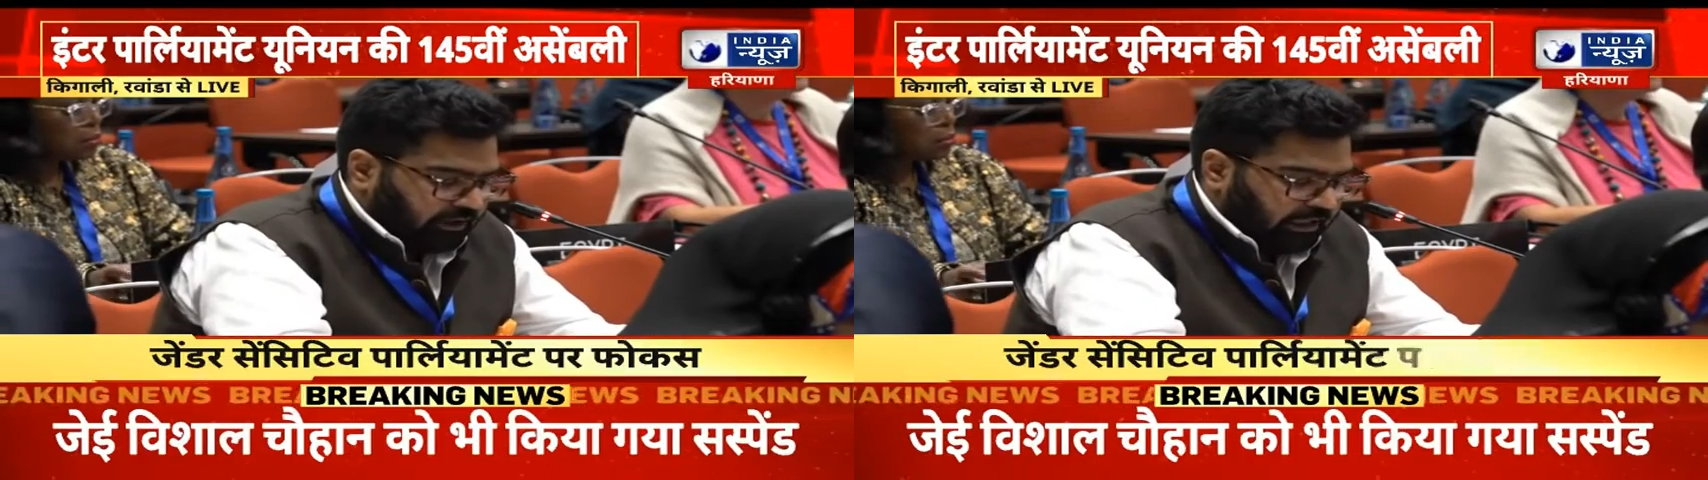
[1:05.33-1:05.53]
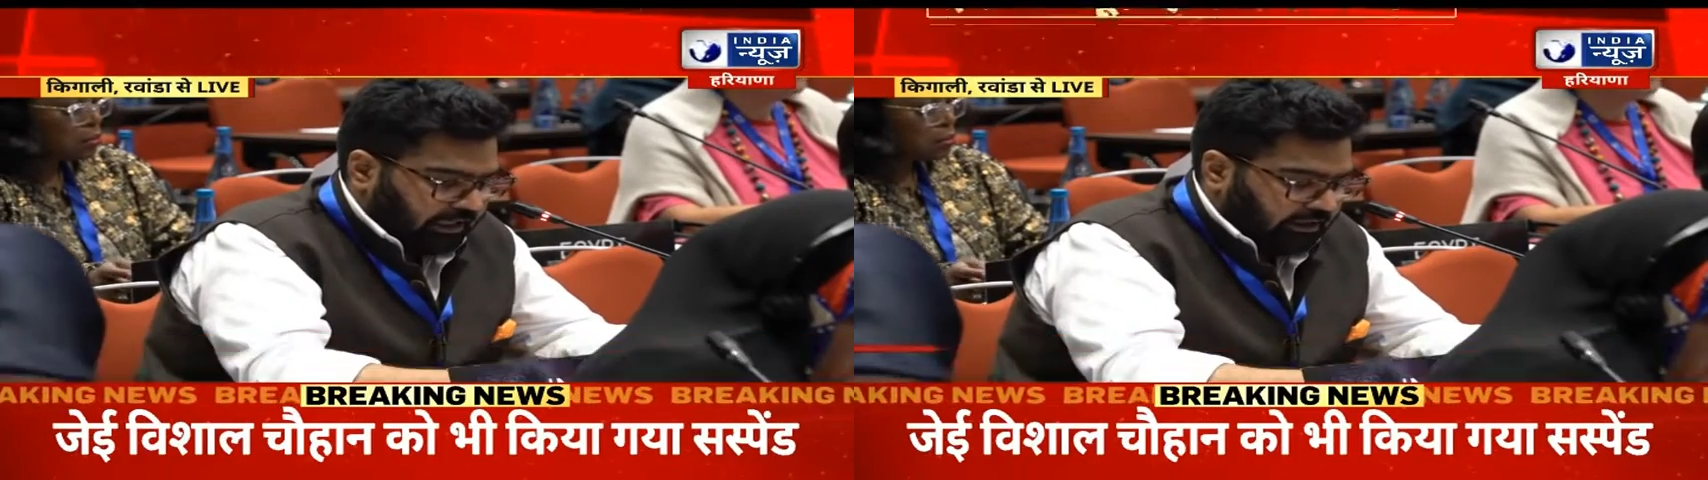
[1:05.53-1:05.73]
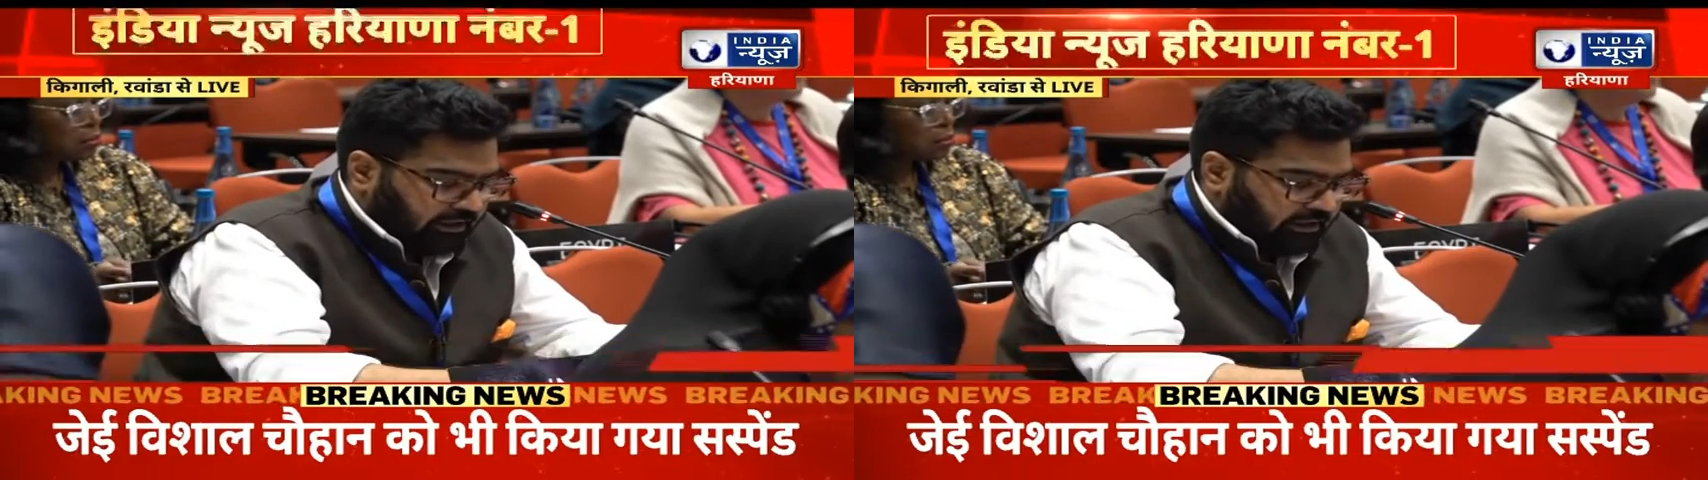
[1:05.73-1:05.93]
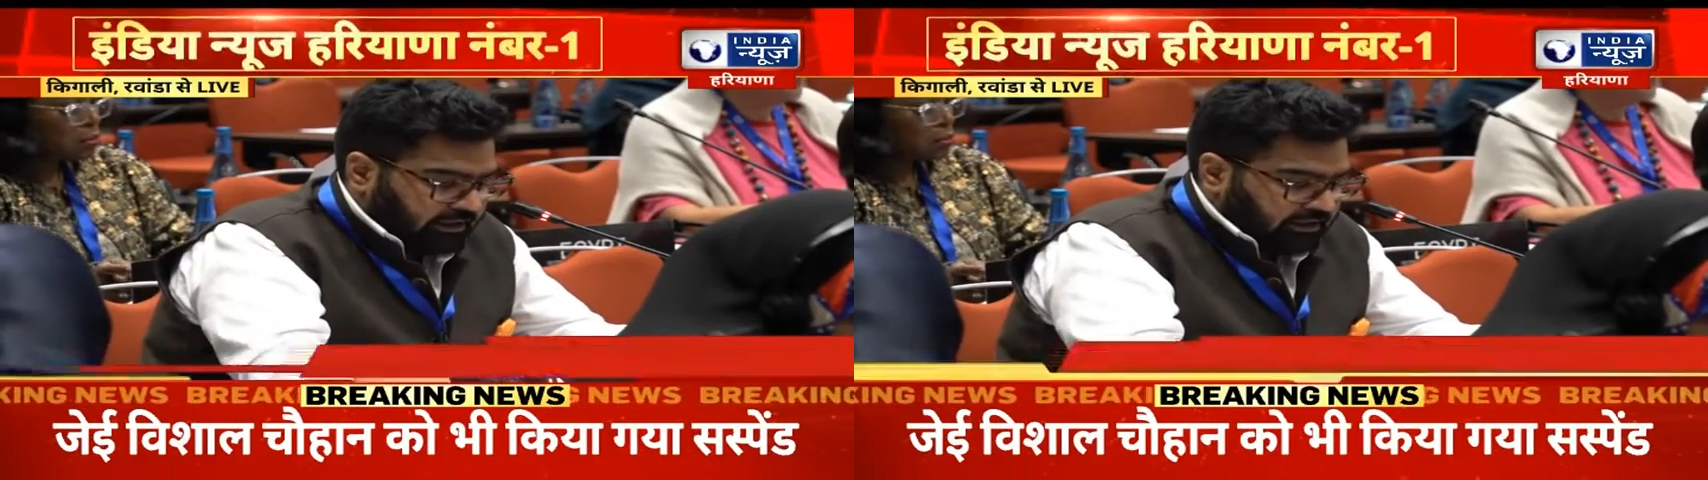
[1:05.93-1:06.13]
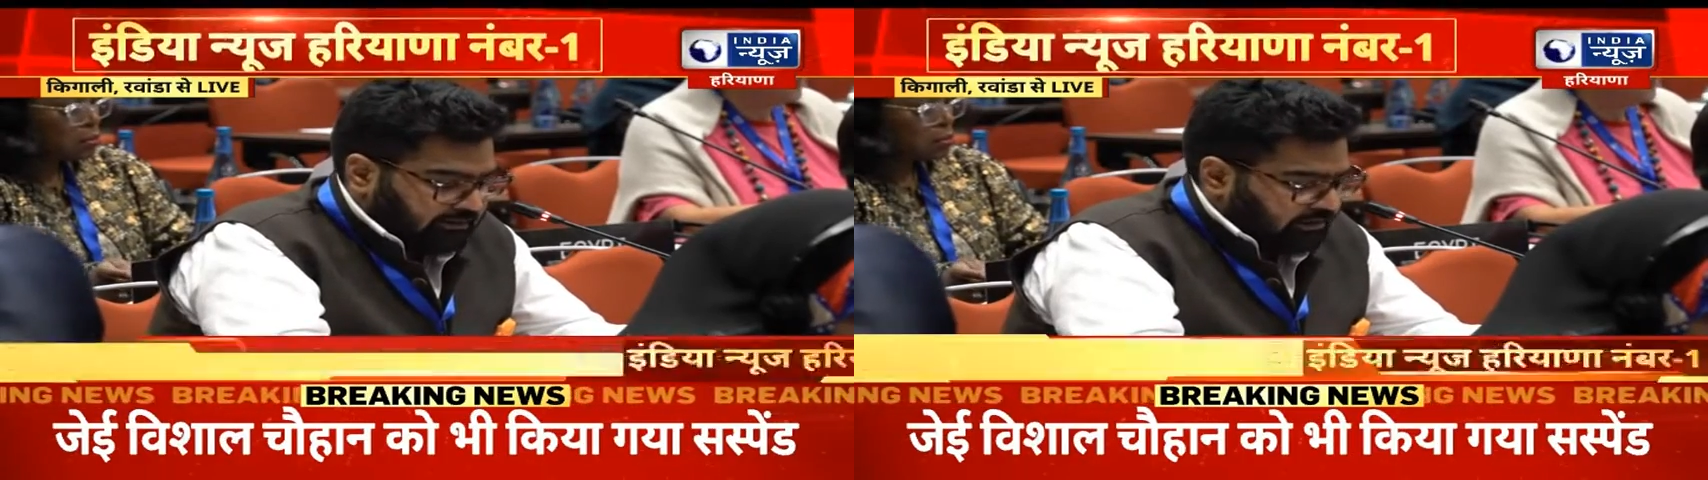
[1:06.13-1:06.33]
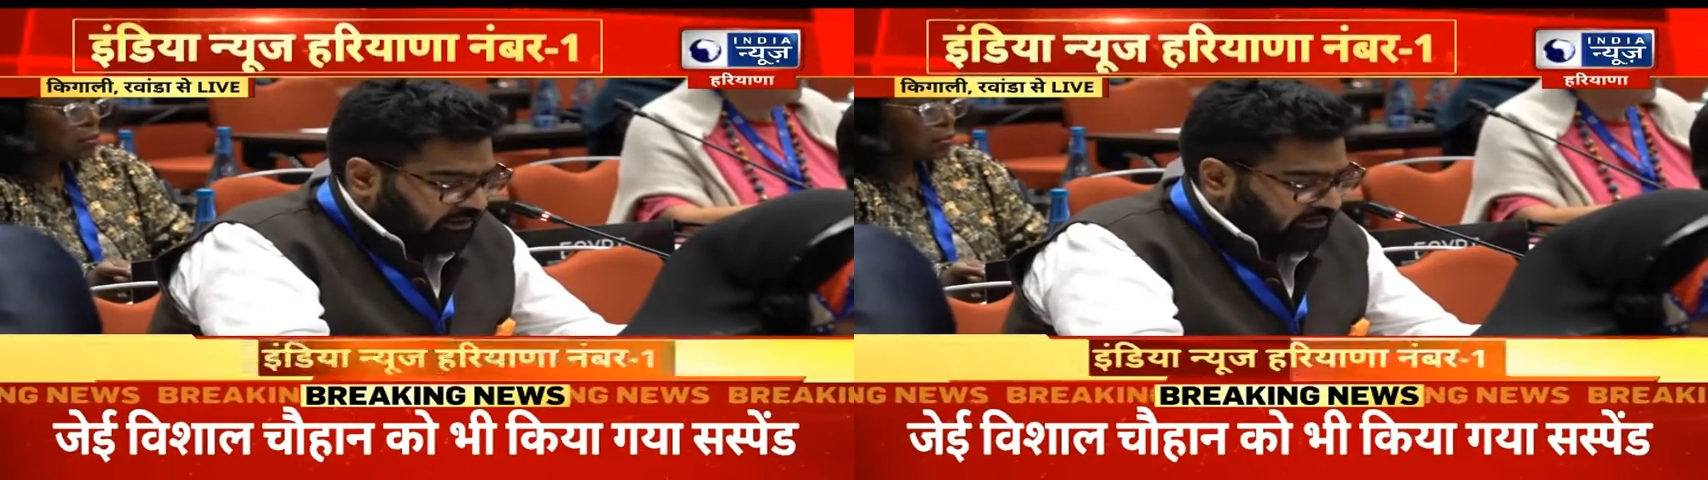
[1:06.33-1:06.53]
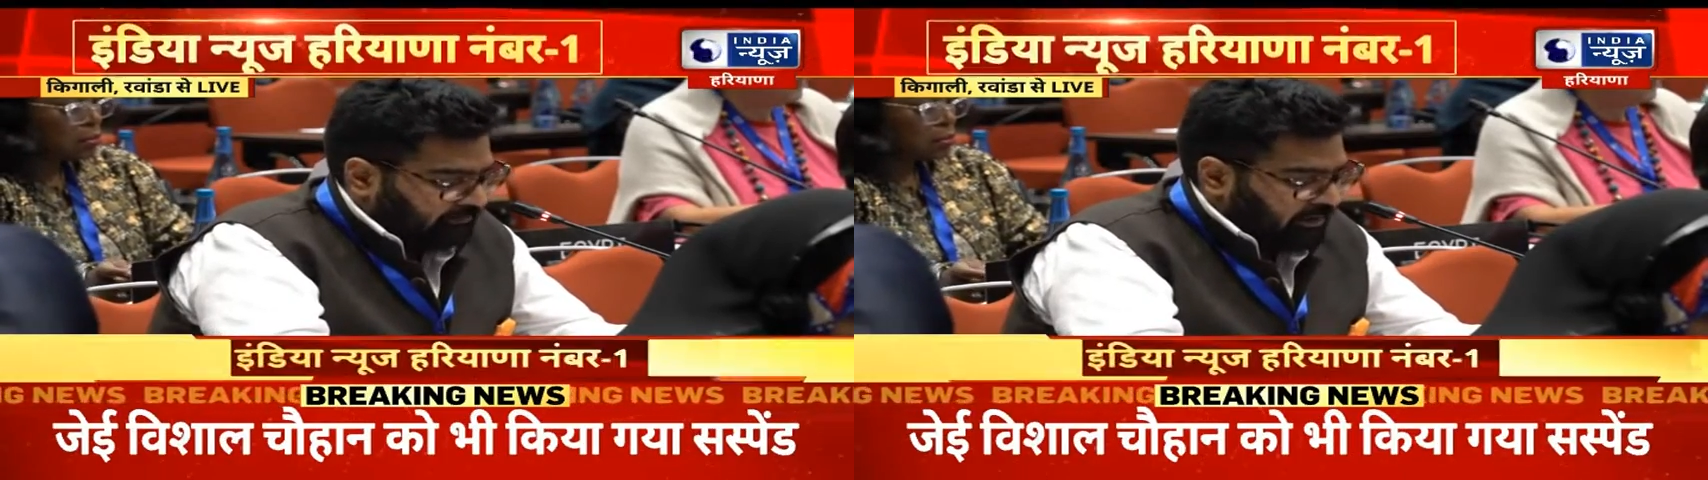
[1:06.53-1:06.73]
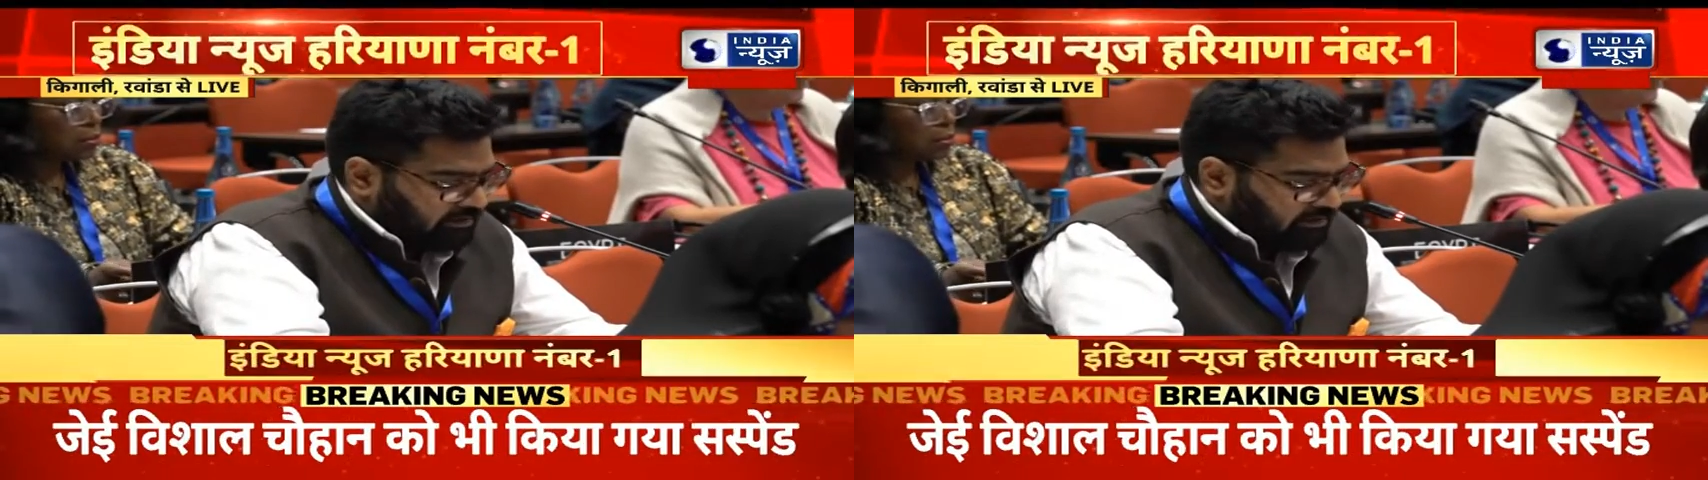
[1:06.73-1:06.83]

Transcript: offices of our land,